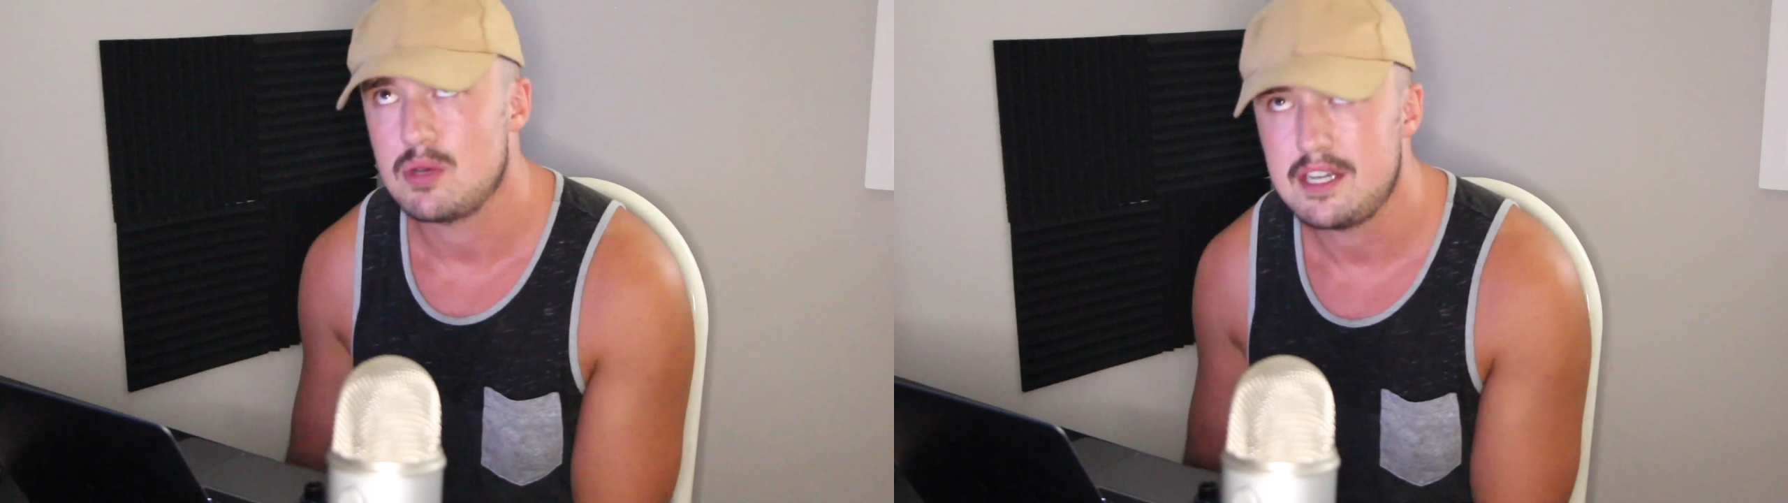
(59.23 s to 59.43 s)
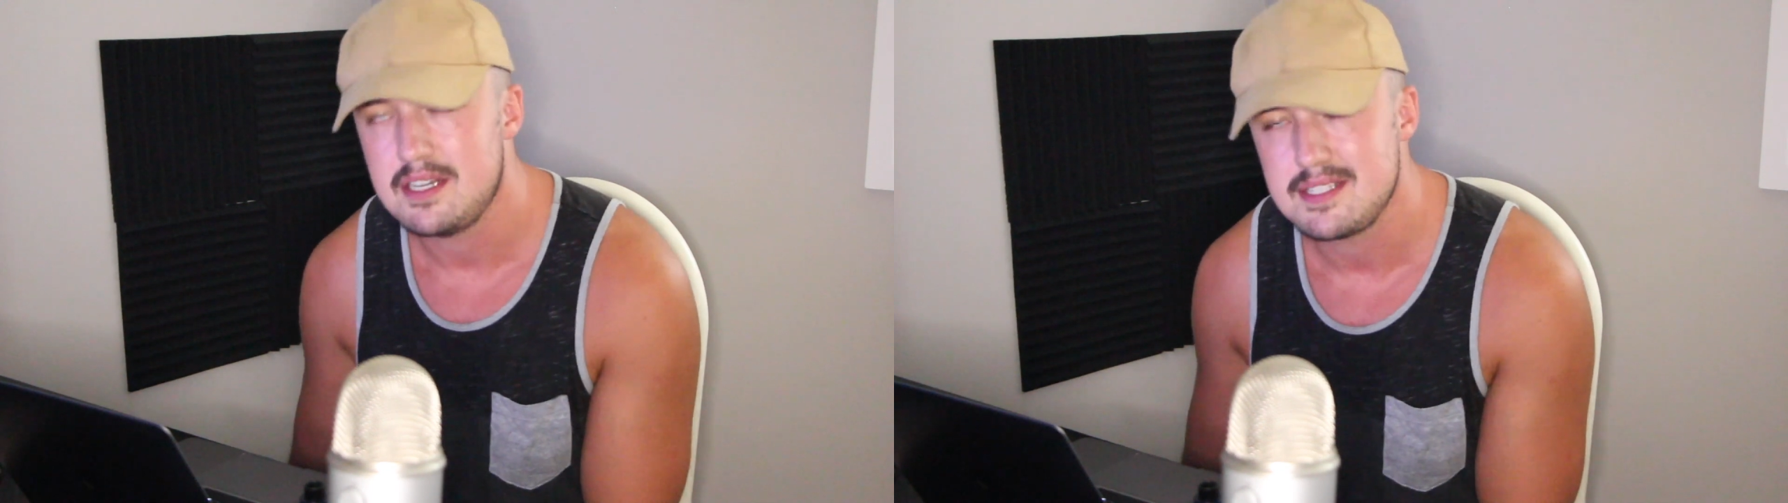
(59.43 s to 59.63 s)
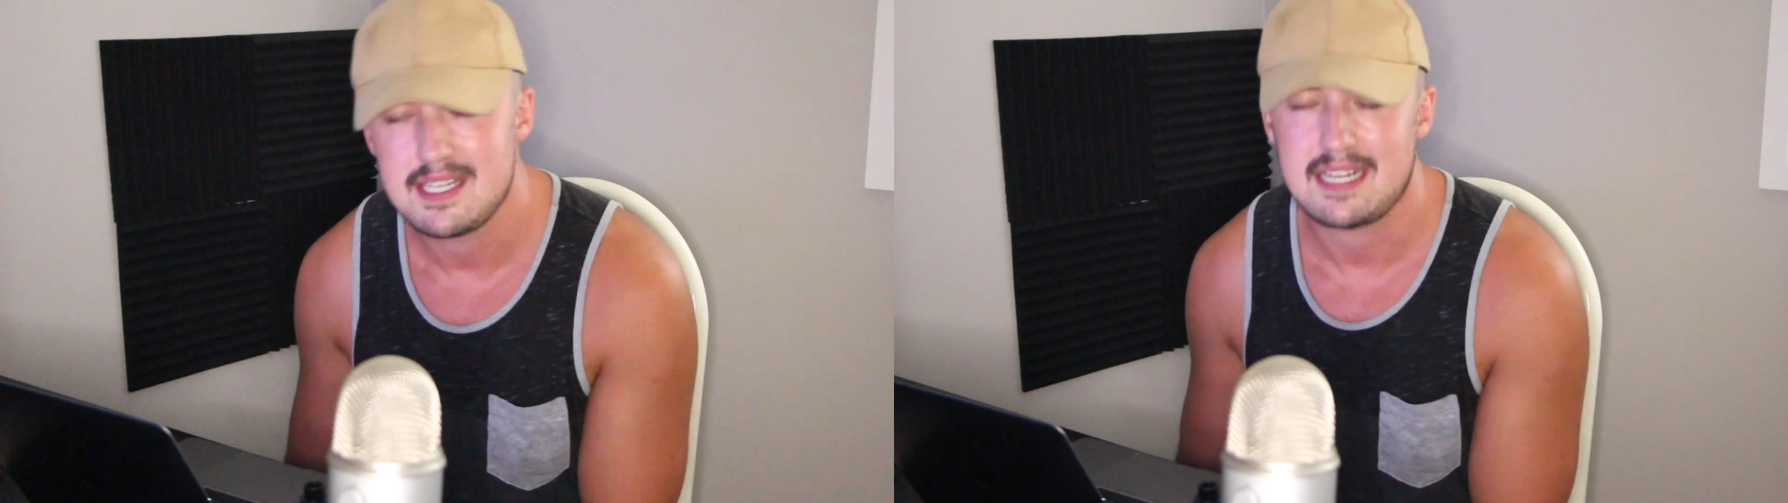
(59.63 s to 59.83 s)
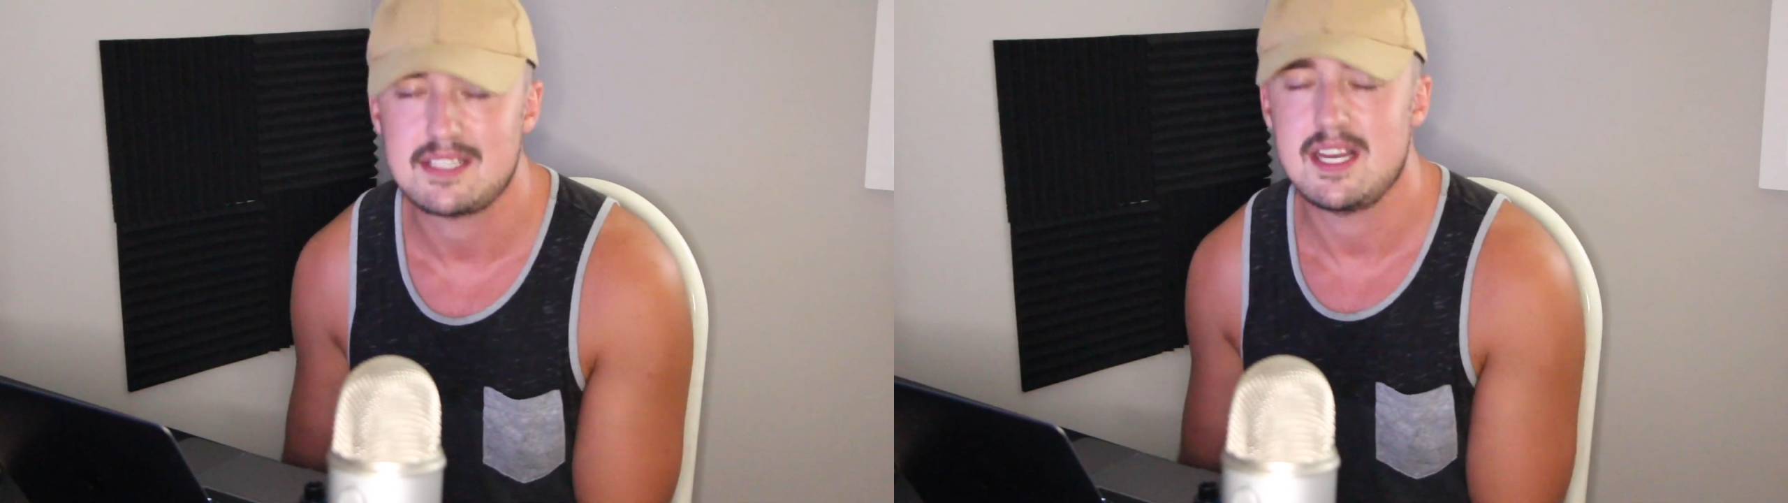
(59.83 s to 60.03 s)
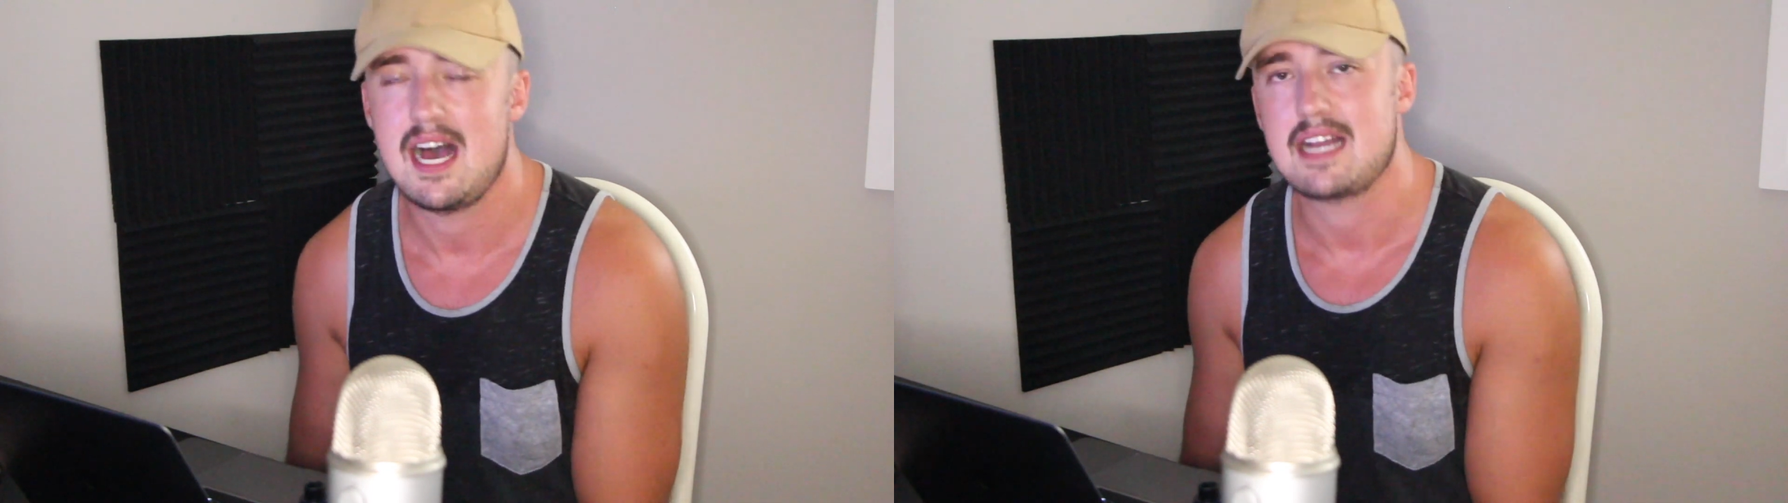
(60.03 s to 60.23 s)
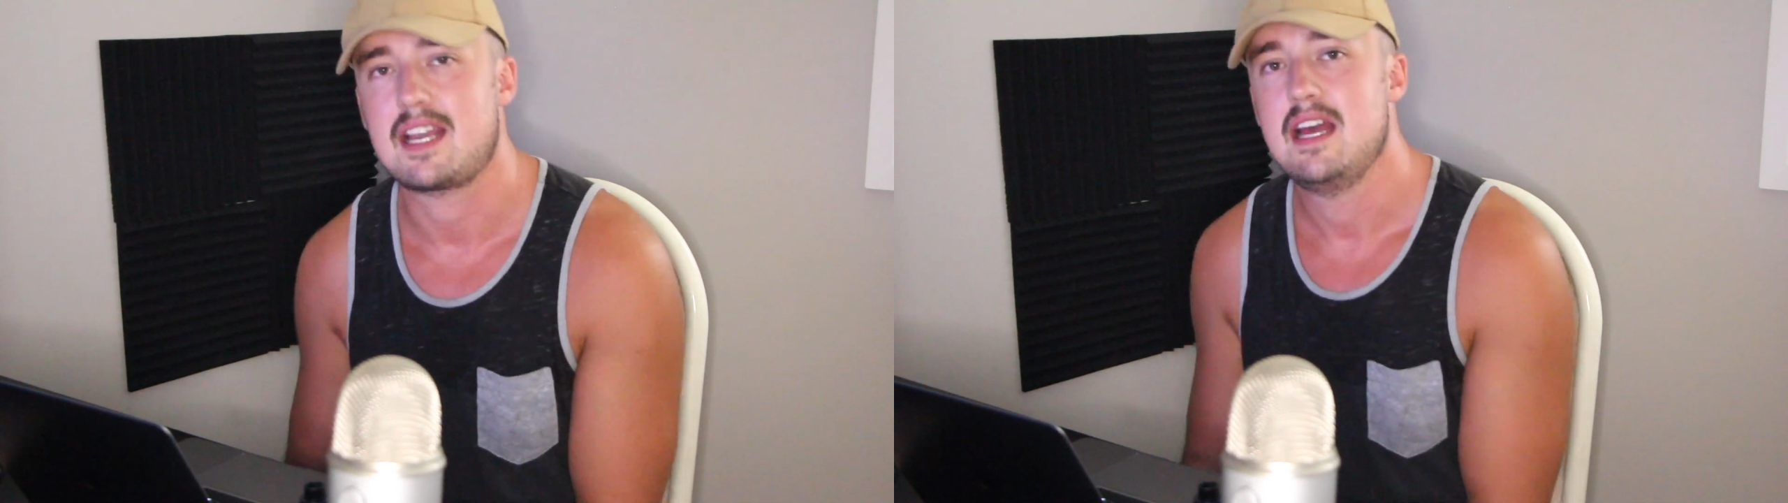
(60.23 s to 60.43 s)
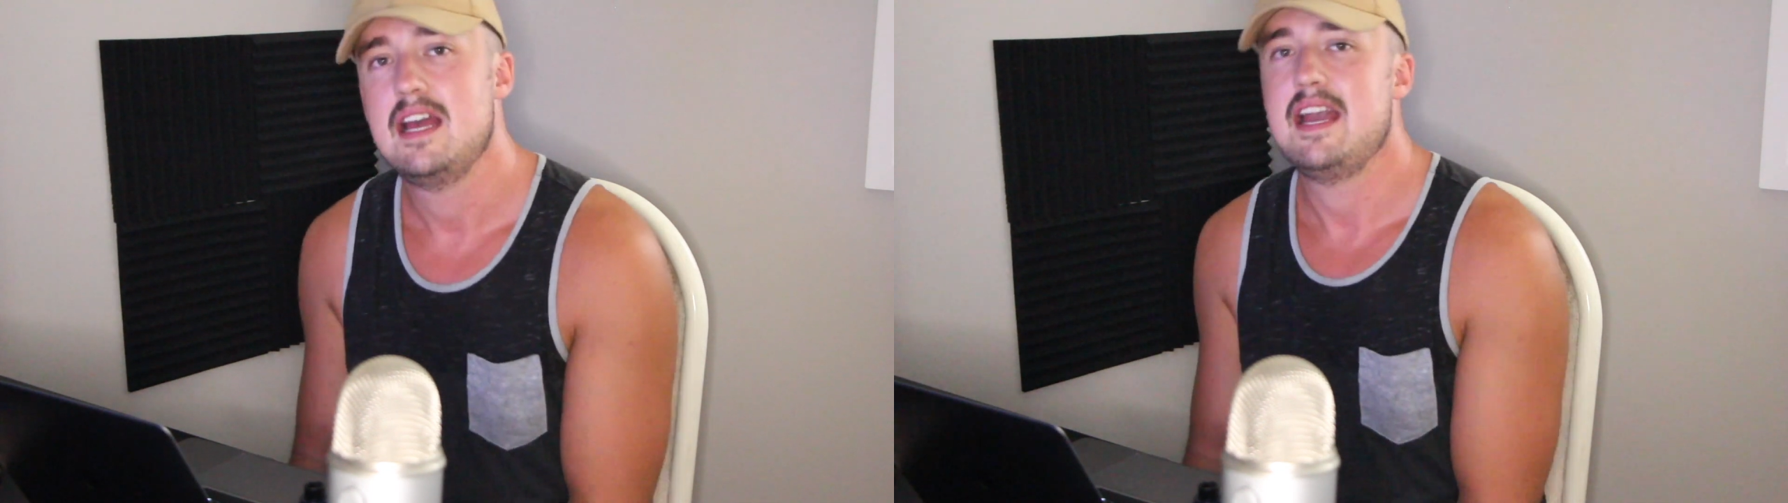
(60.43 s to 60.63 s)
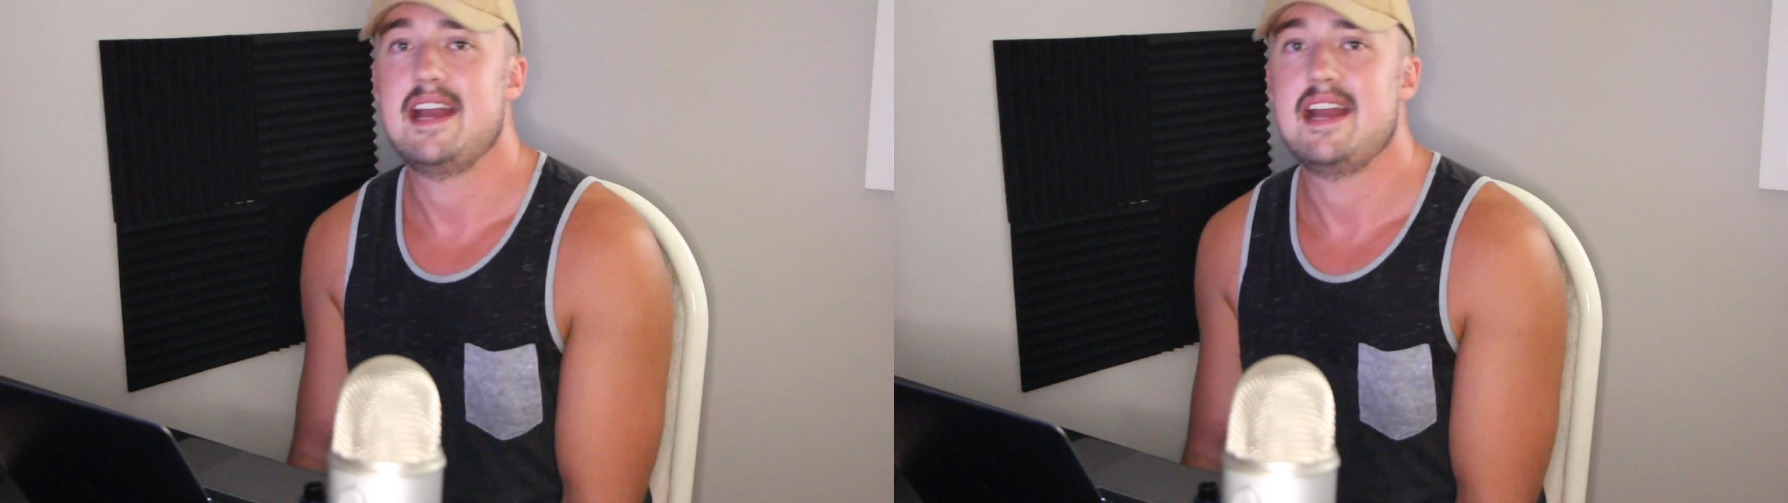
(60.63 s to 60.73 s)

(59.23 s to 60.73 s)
Twitter, and TikTok